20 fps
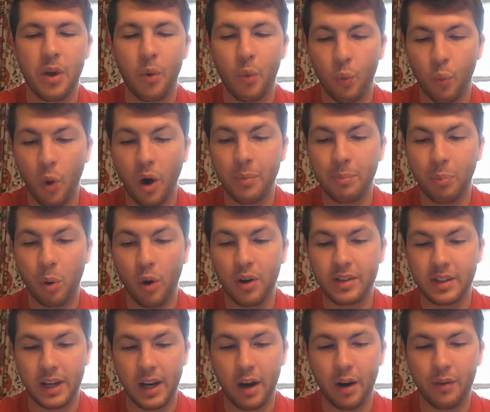One
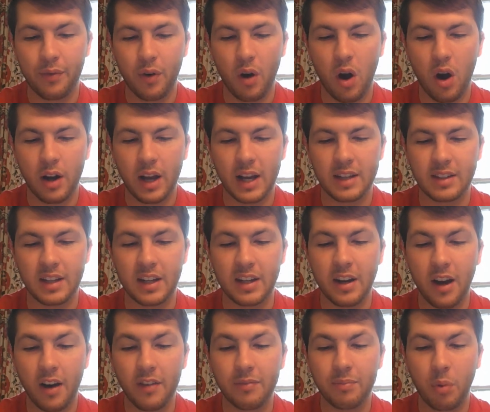poison arrow frog has
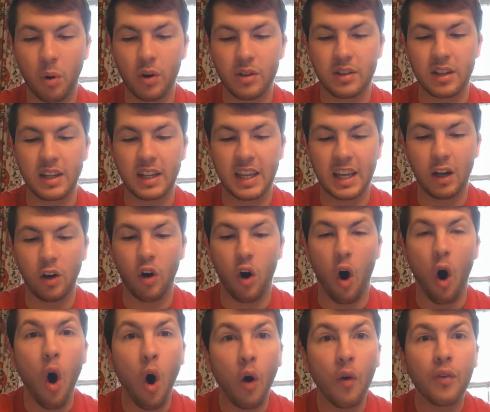enough poison to kill
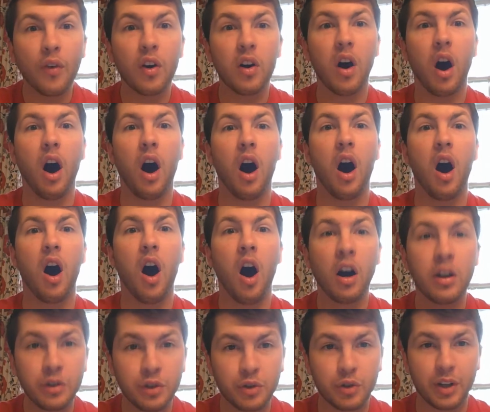over
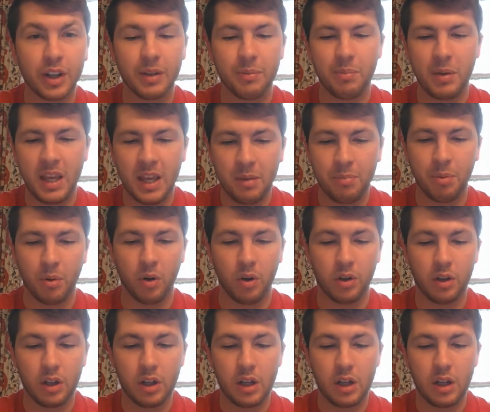100 people.